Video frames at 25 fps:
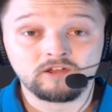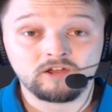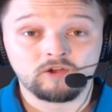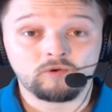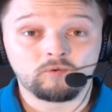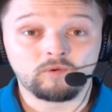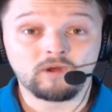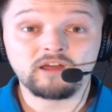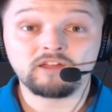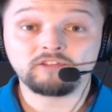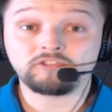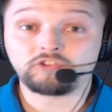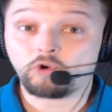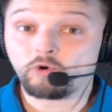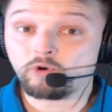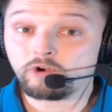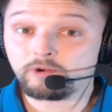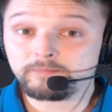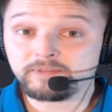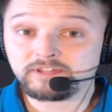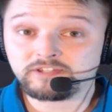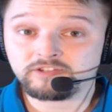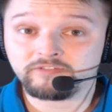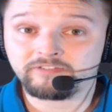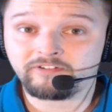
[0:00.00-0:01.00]
Well,
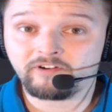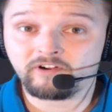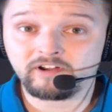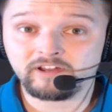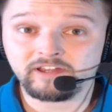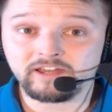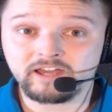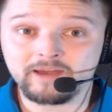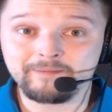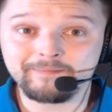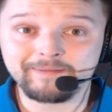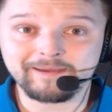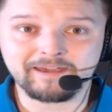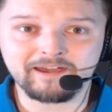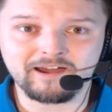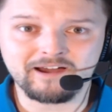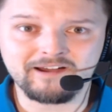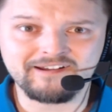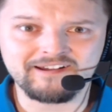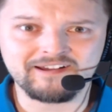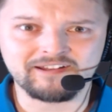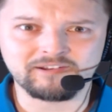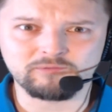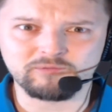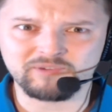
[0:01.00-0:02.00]
tournaments have already come and
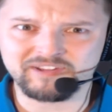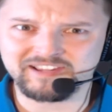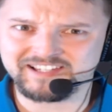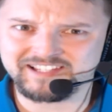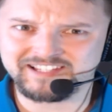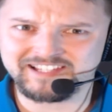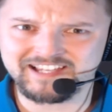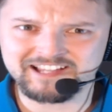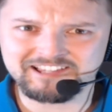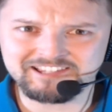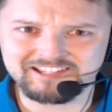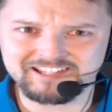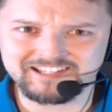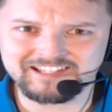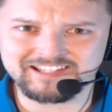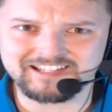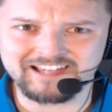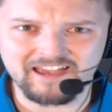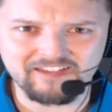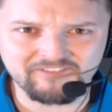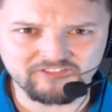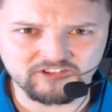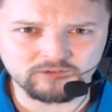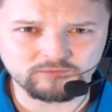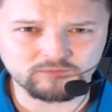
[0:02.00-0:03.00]
gone with set
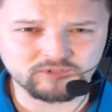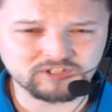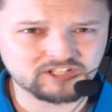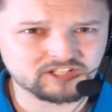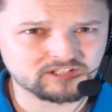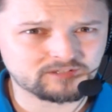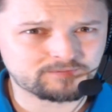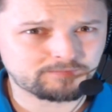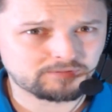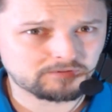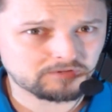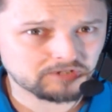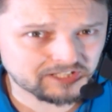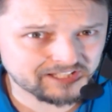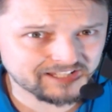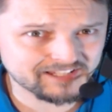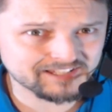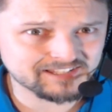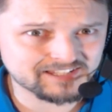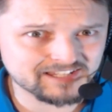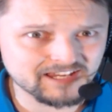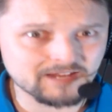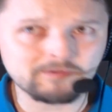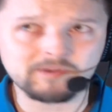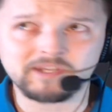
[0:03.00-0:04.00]
7, which is pretty
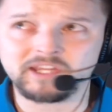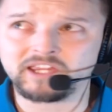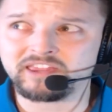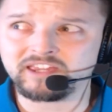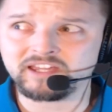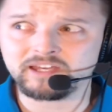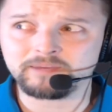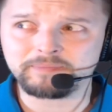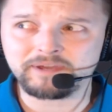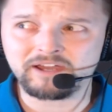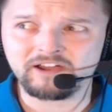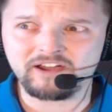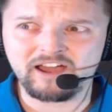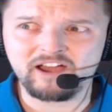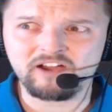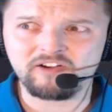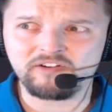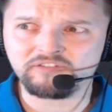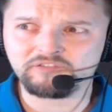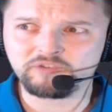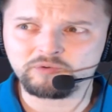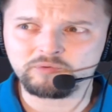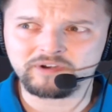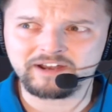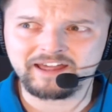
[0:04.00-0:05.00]
insane when you think about how
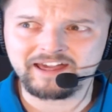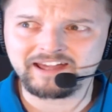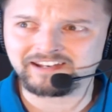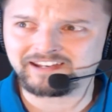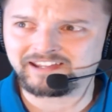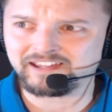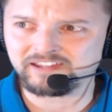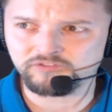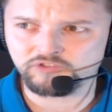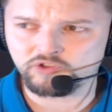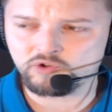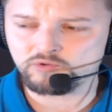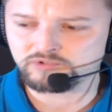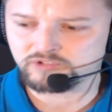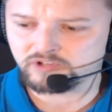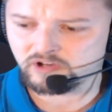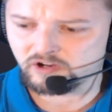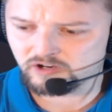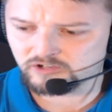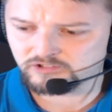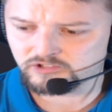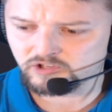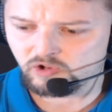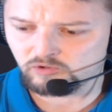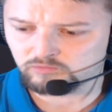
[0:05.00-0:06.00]
everyone had to get those
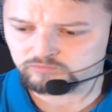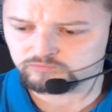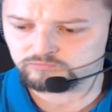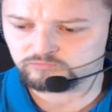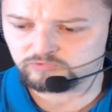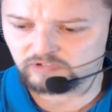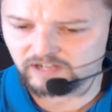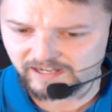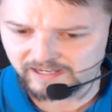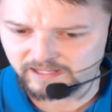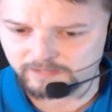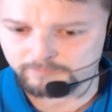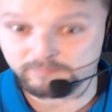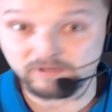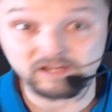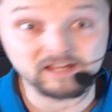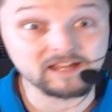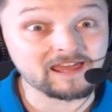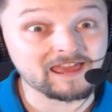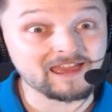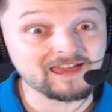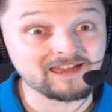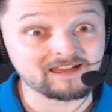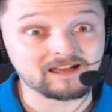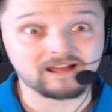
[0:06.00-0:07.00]
cards already. But
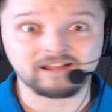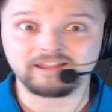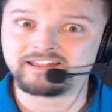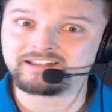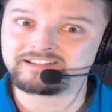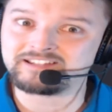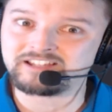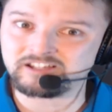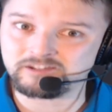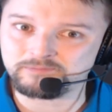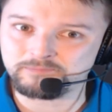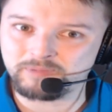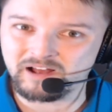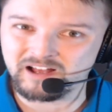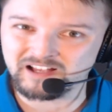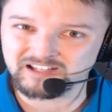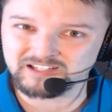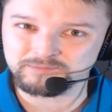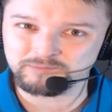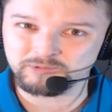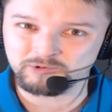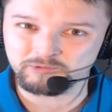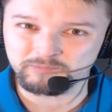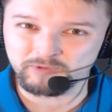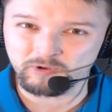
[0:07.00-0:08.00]
hey, I guess it's
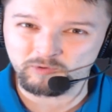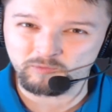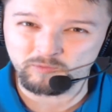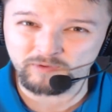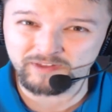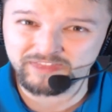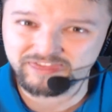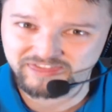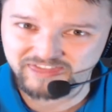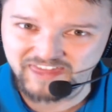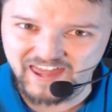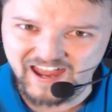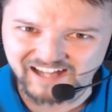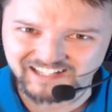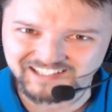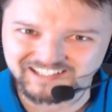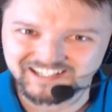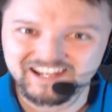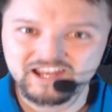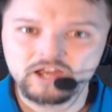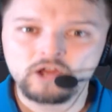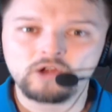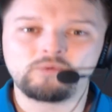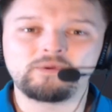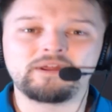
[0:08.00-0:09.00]
possible. But with that,
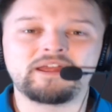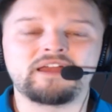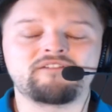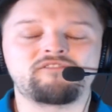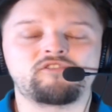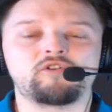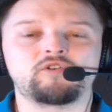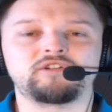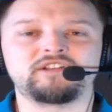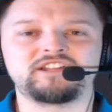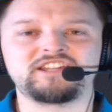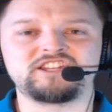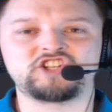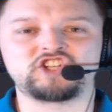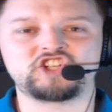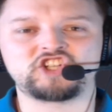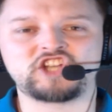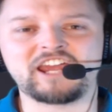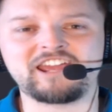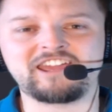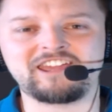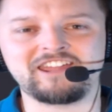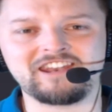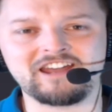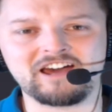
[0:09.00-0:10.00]
we have already
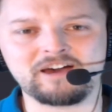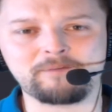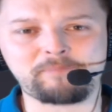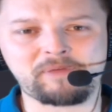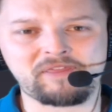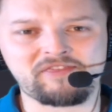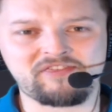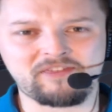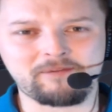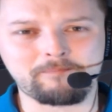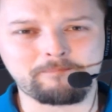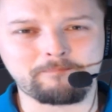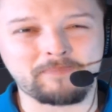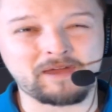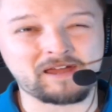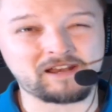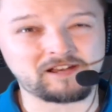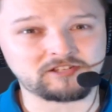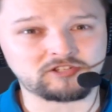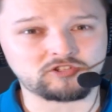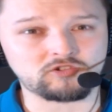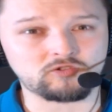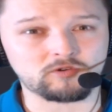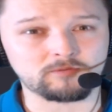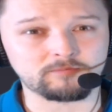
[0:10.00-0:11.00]
shaken up the
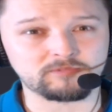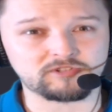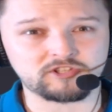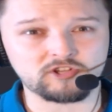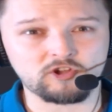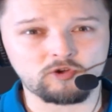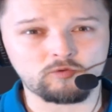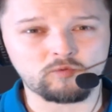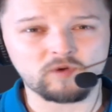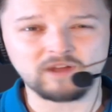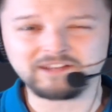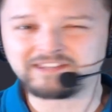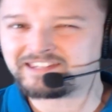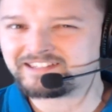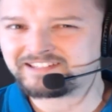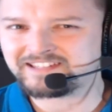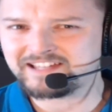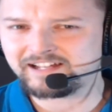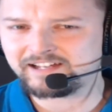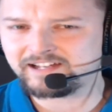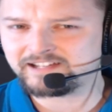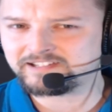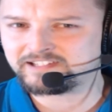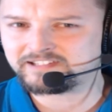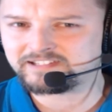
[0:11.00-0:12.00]
meta storm. So, what does
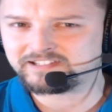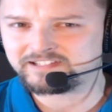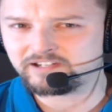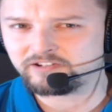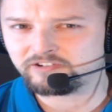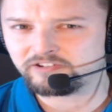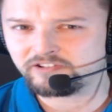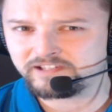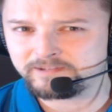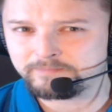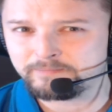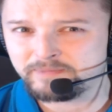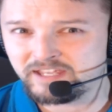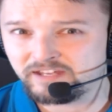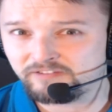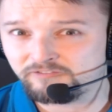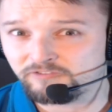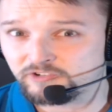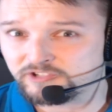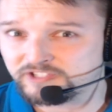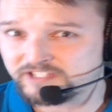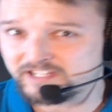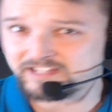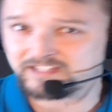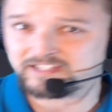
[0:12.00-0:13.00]
that necessarily mean
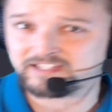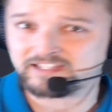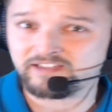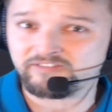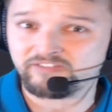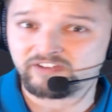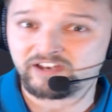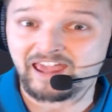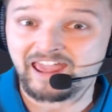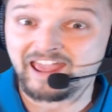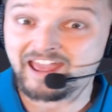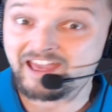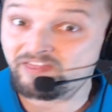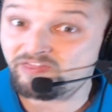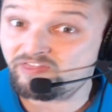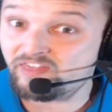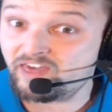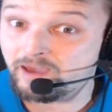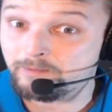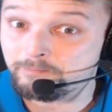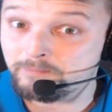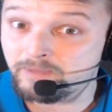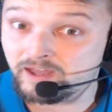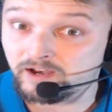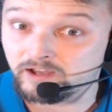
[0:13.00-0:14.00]
for set 7 and
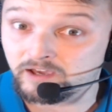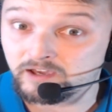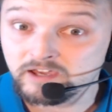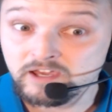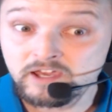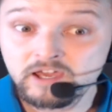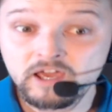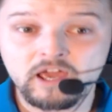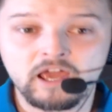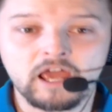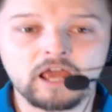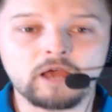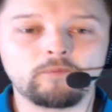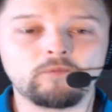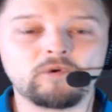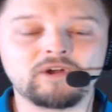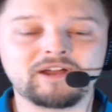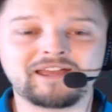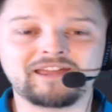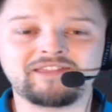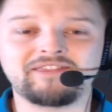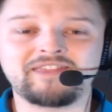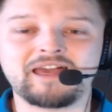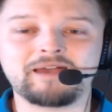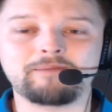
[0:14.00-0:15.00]
that meta? And what
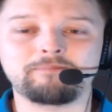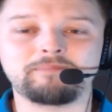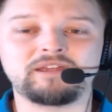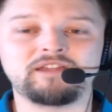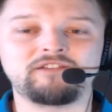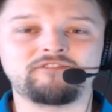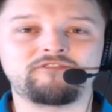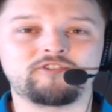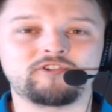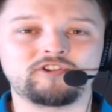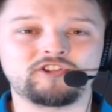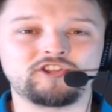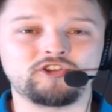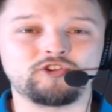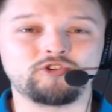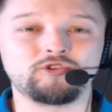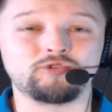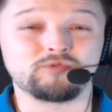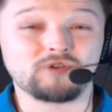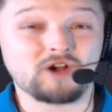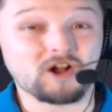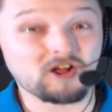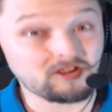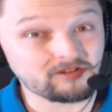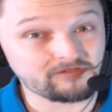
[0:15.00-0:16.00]
can that mean for
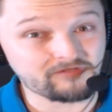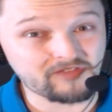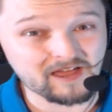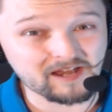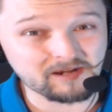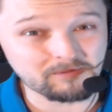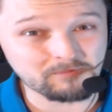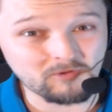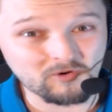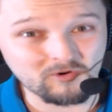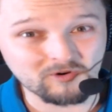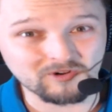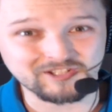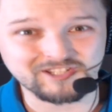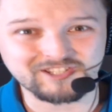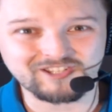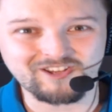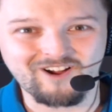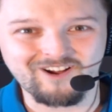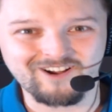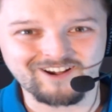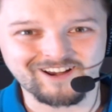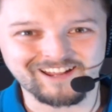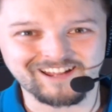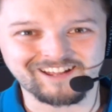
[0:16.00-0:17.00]
you? All of that and more
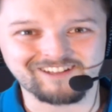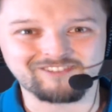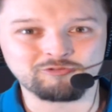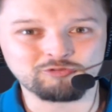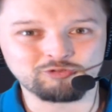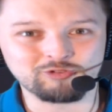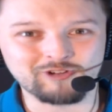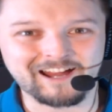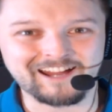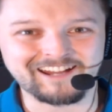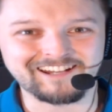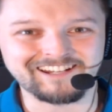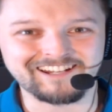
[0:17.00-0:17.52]
starting right